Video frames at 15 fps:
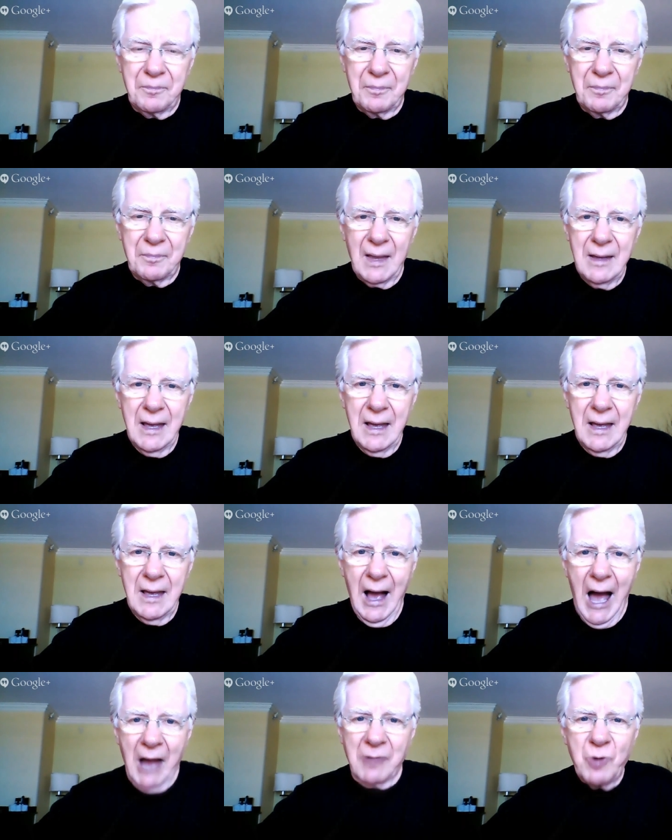I wrote
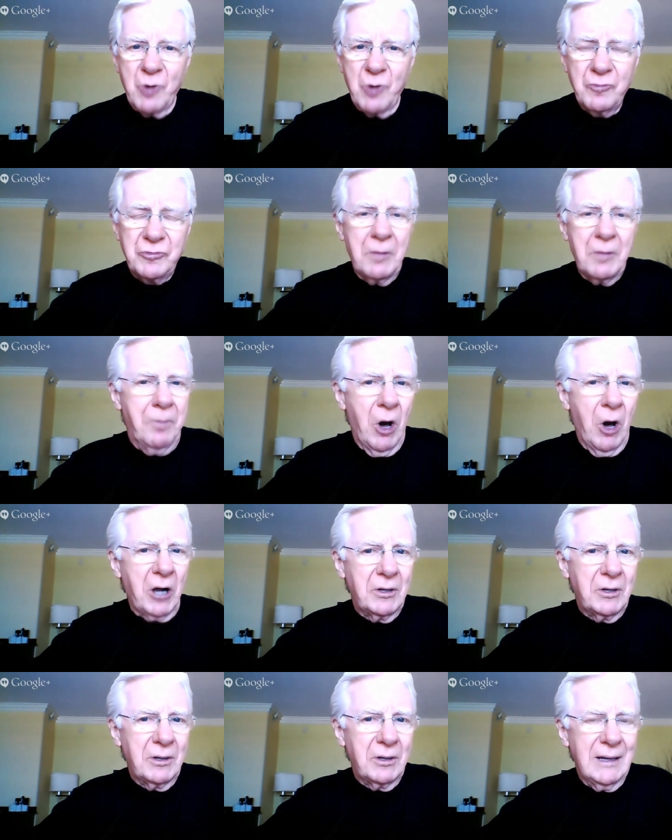the book
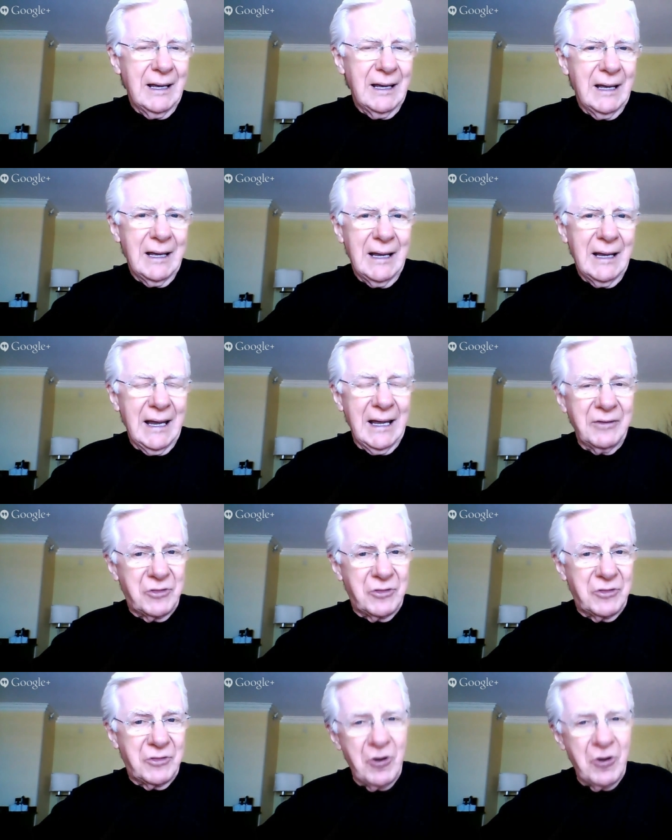30
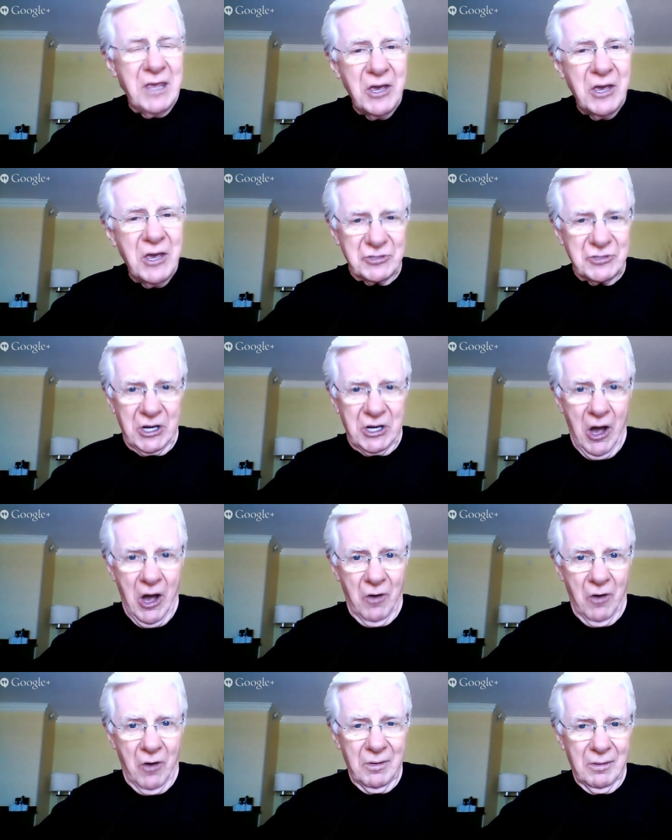years ago.
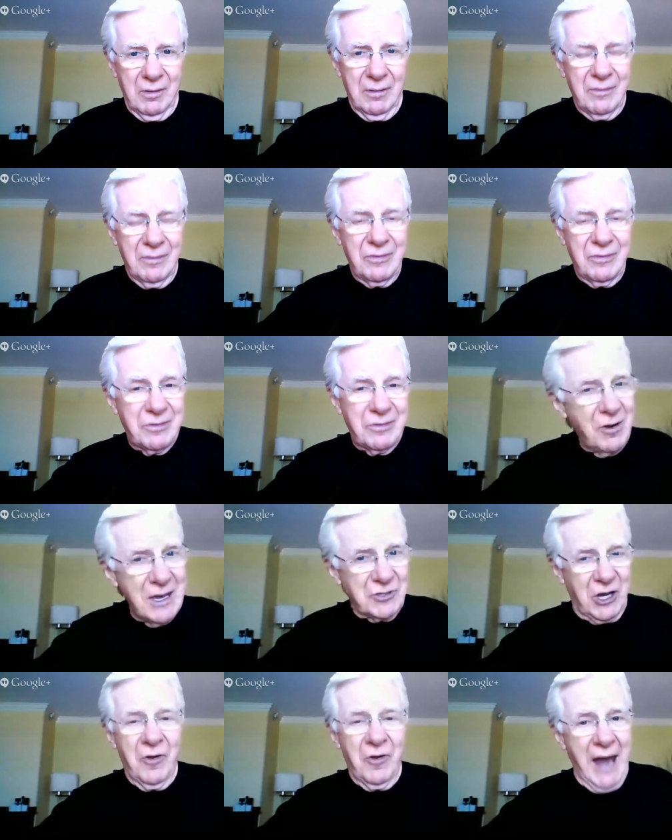30 years ago, in
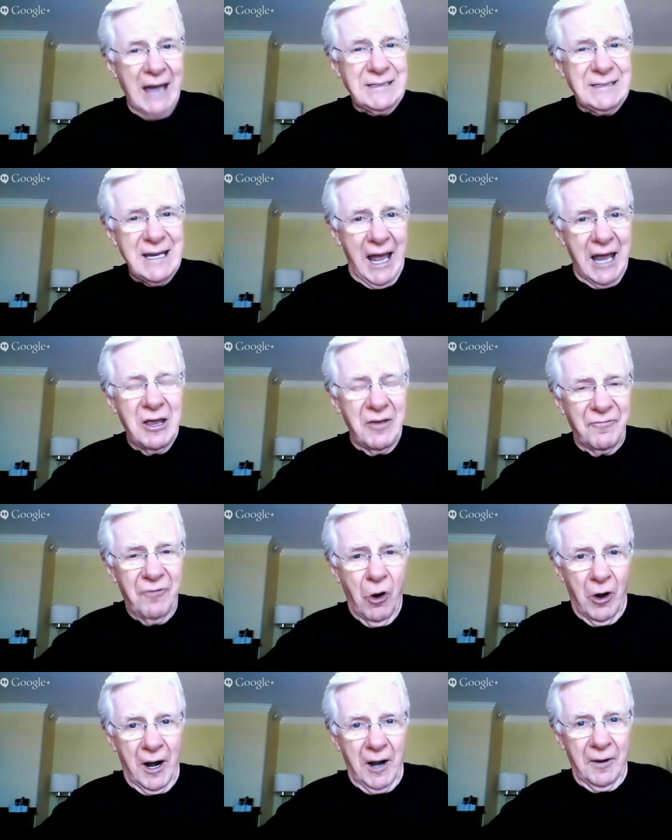
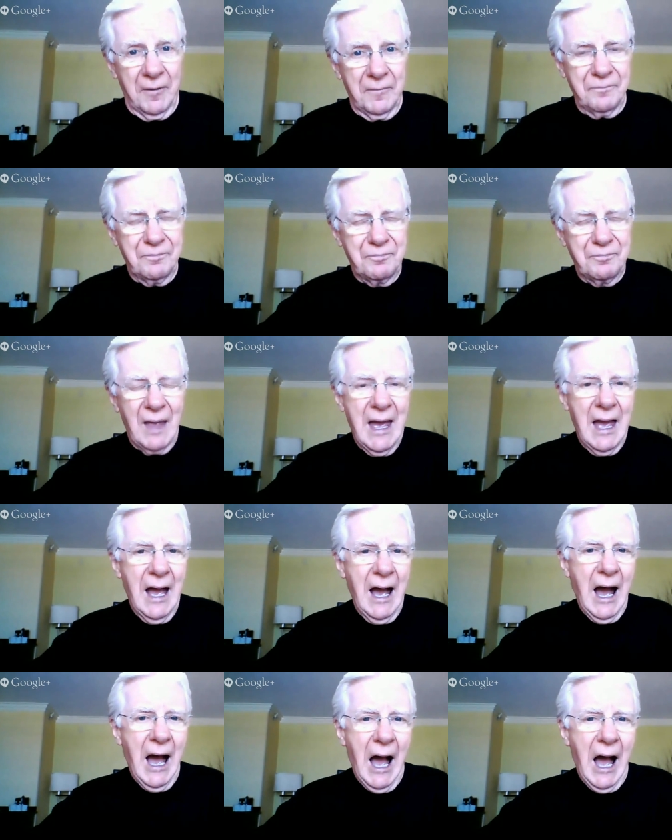1984.
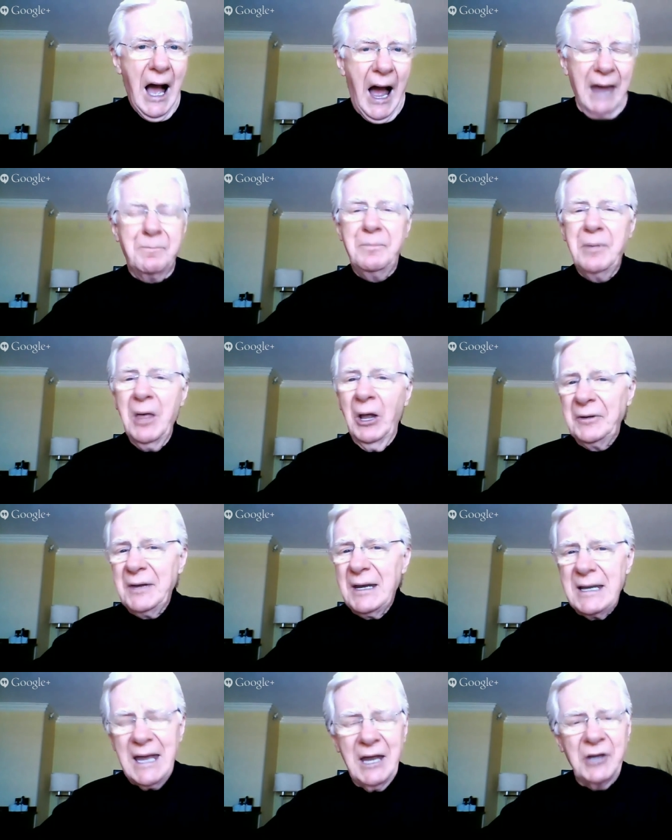I built it
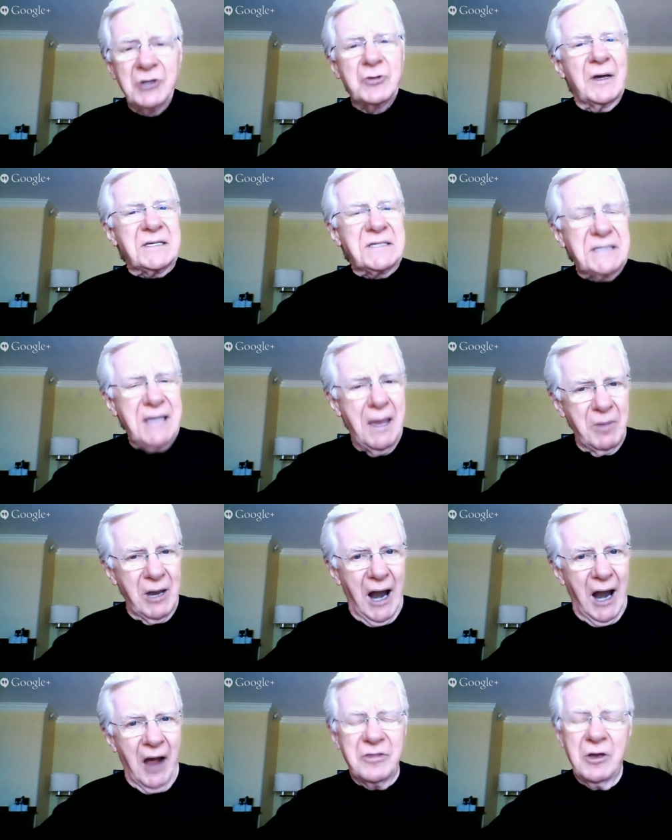into a seminar
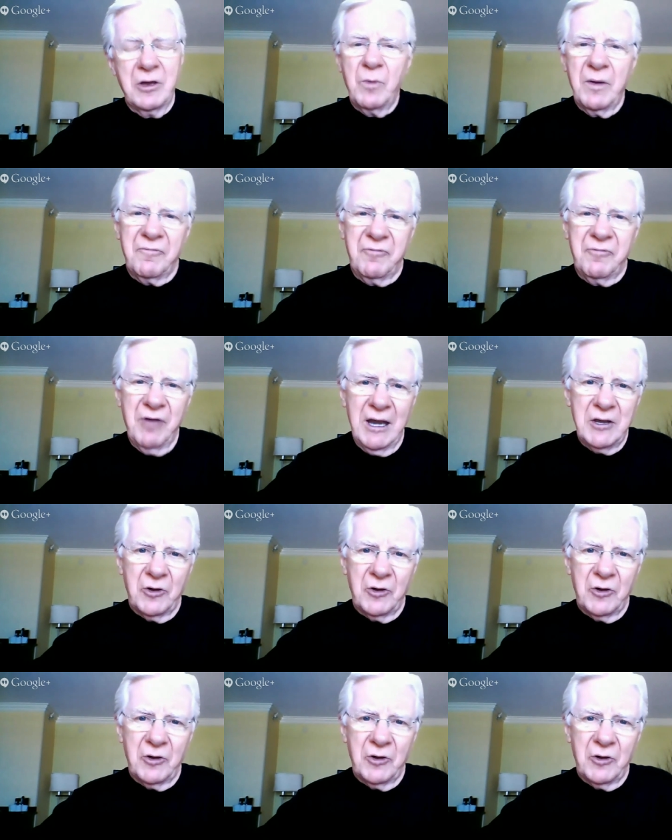that we videotaped in